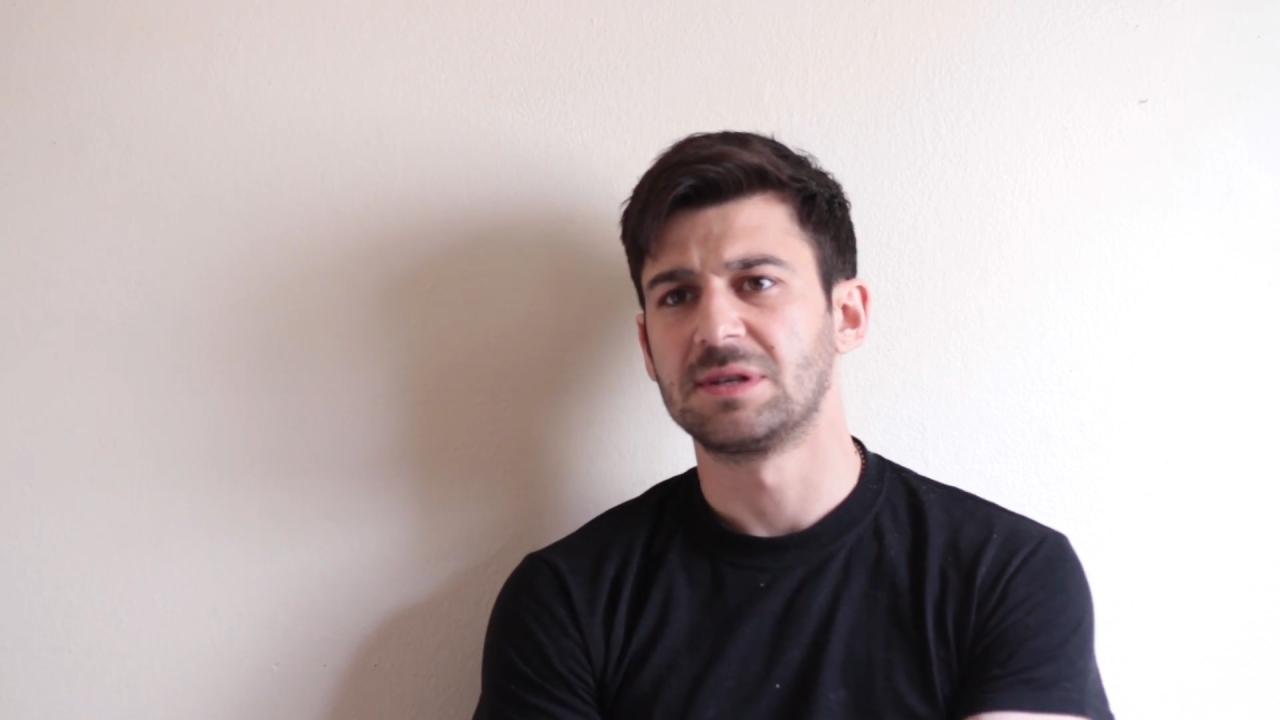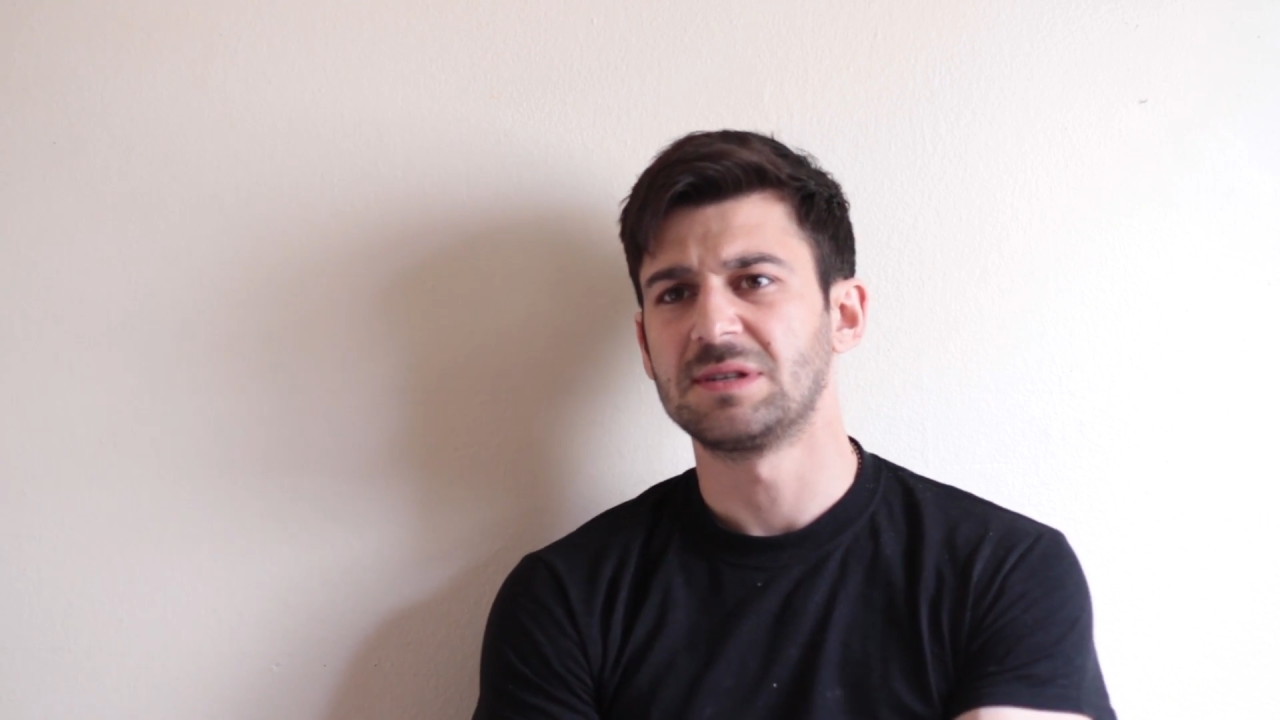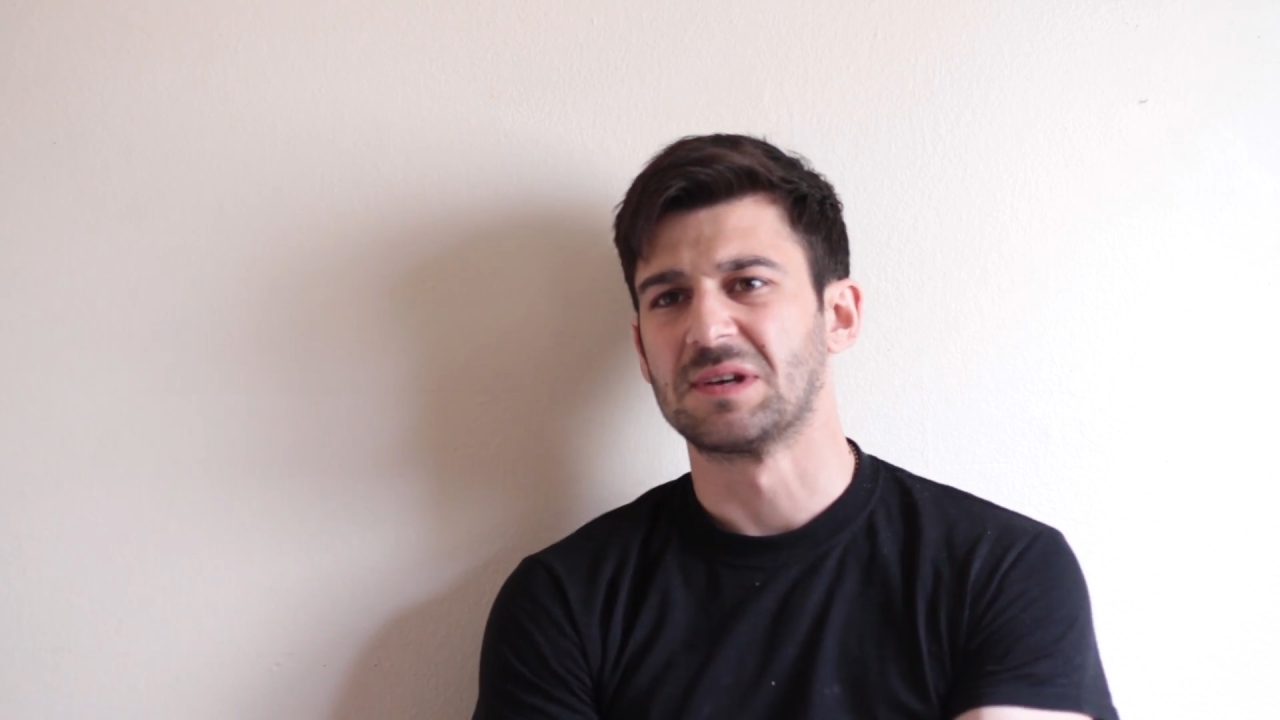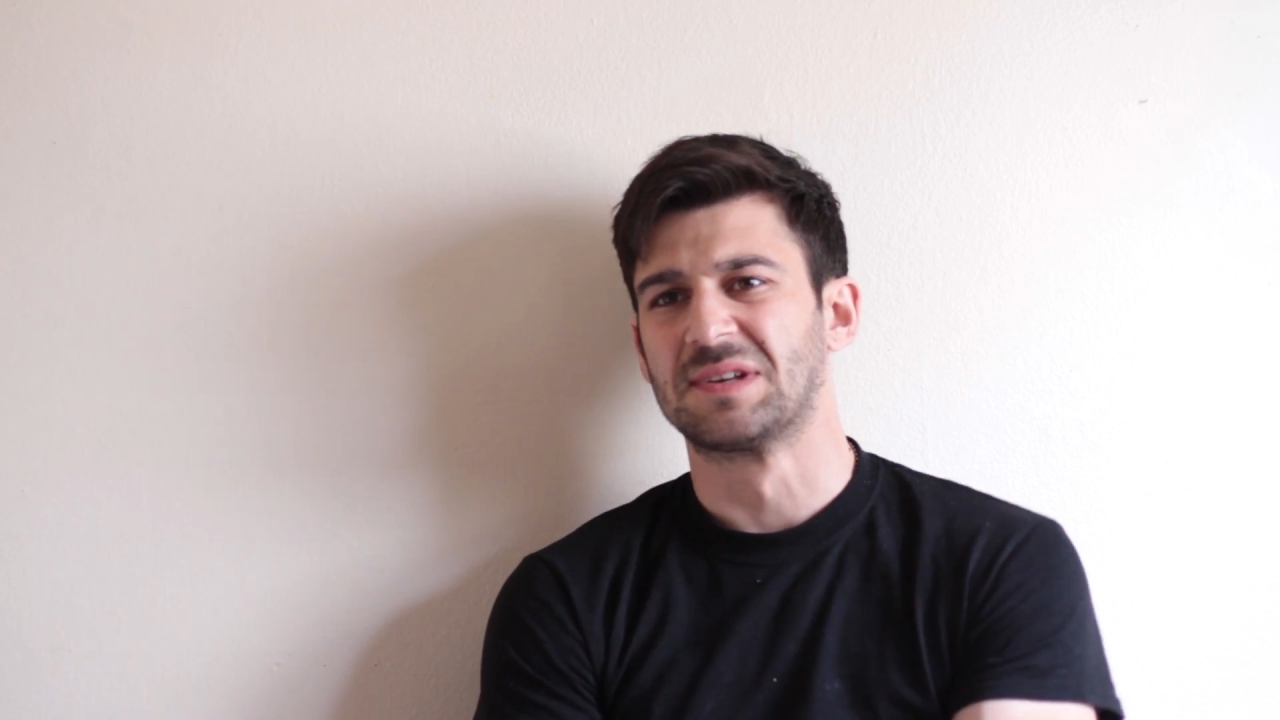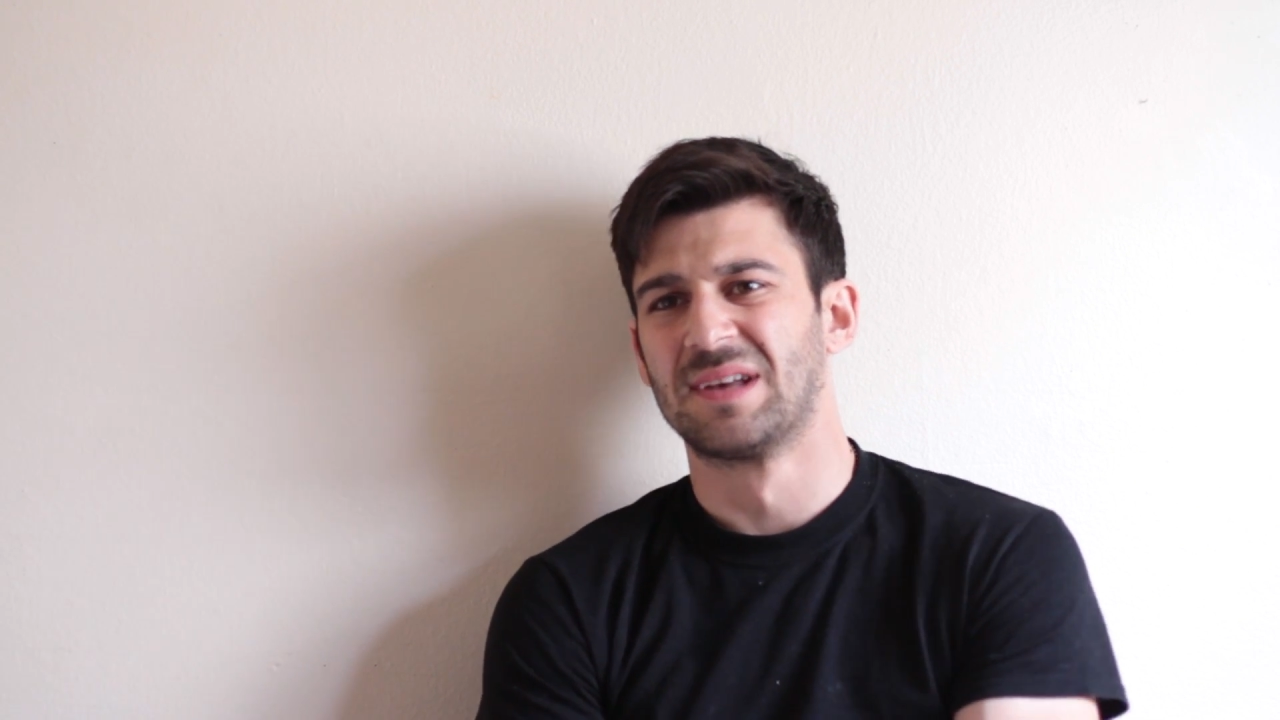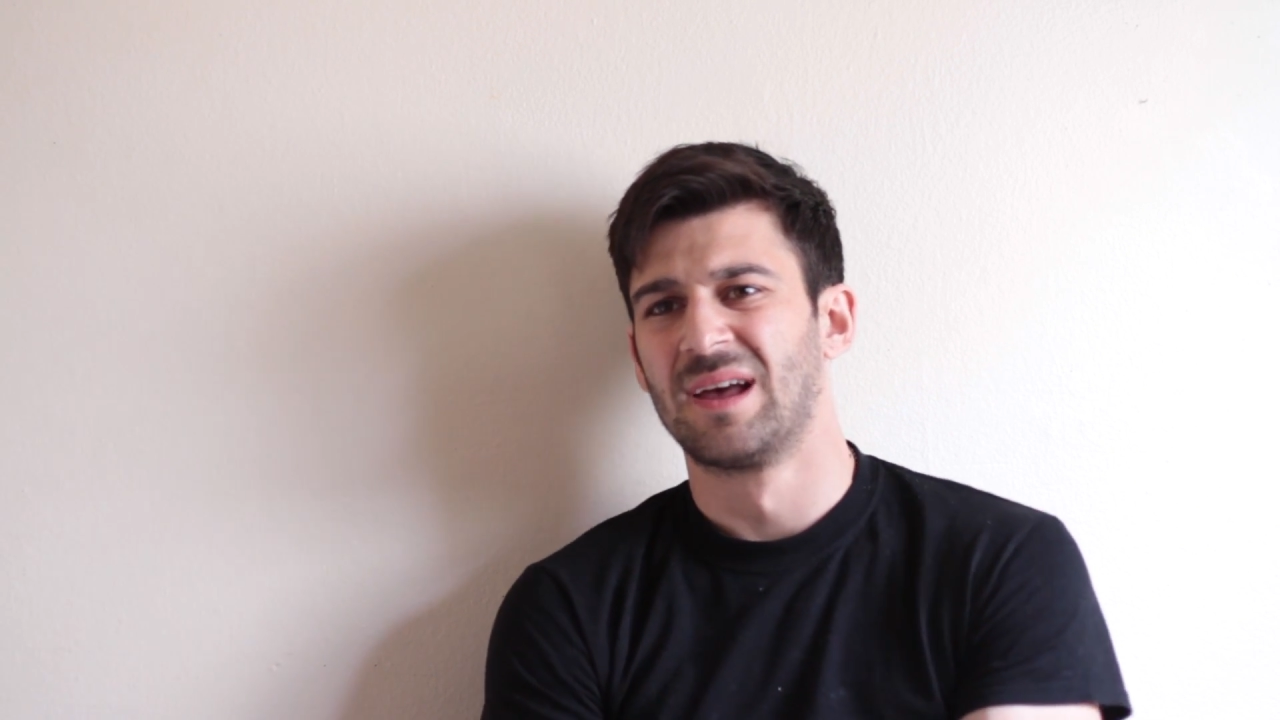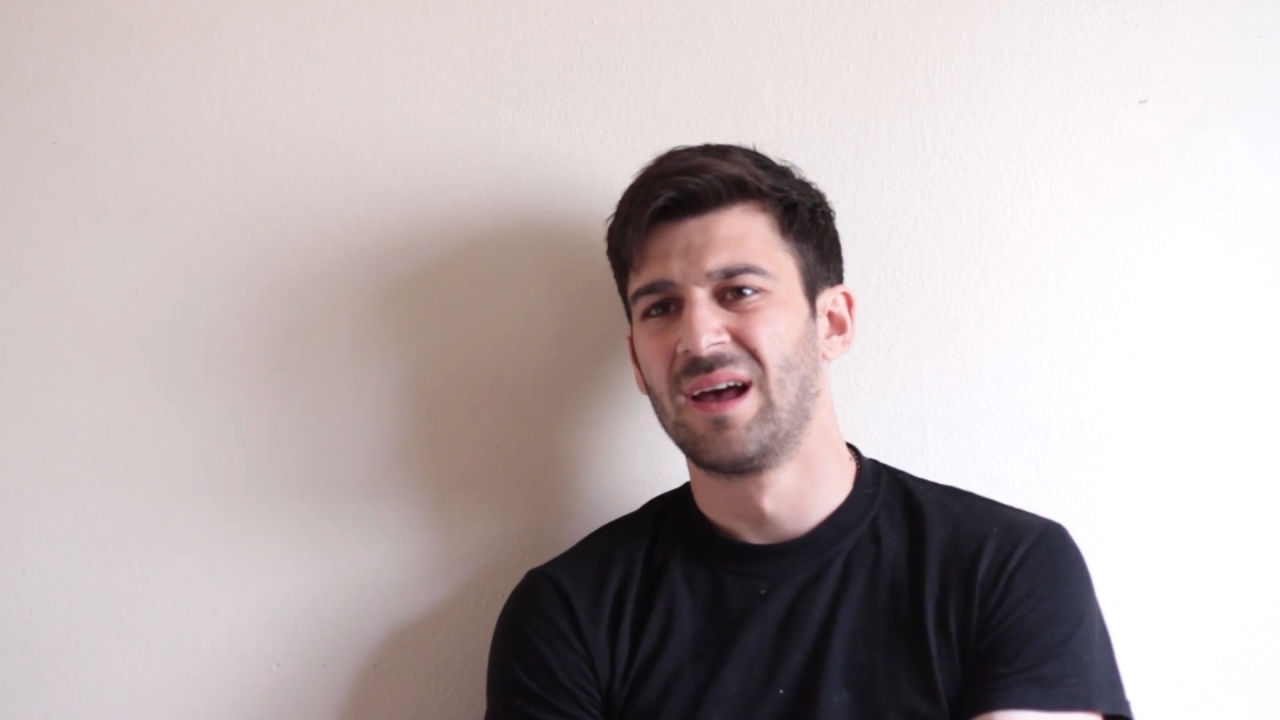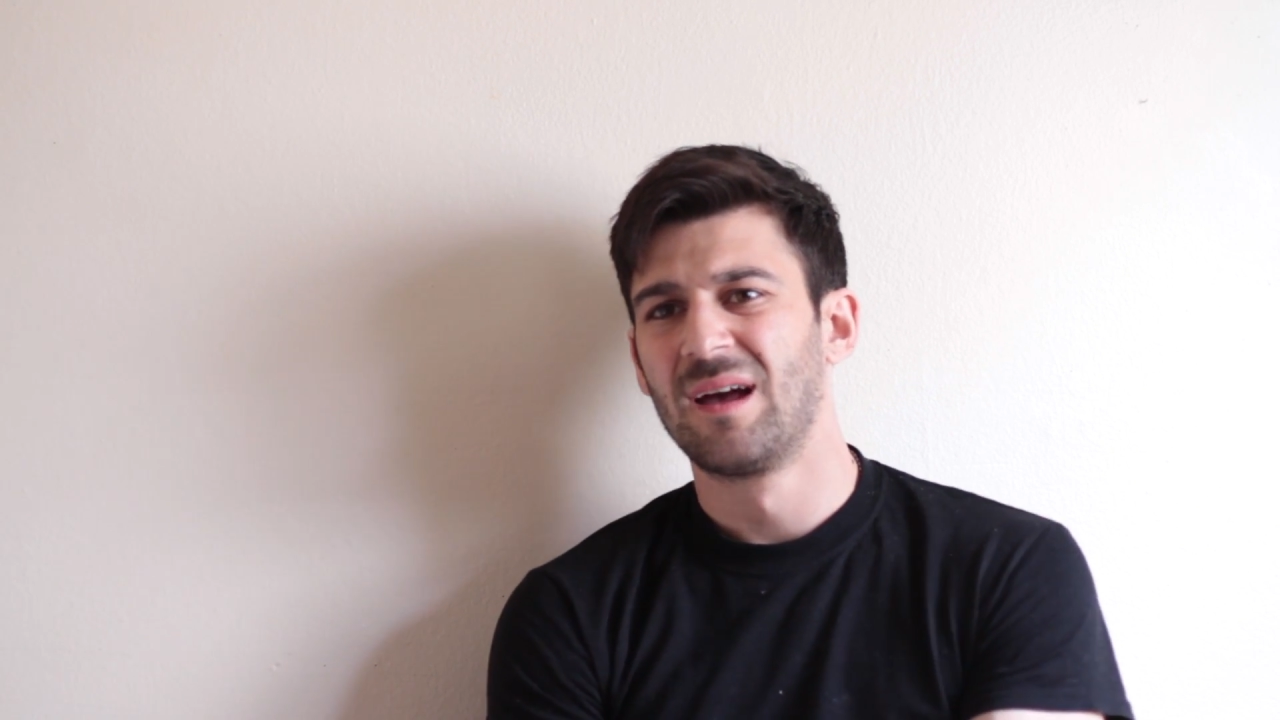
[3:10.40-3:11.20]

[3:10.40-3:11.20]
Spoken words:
Jesus.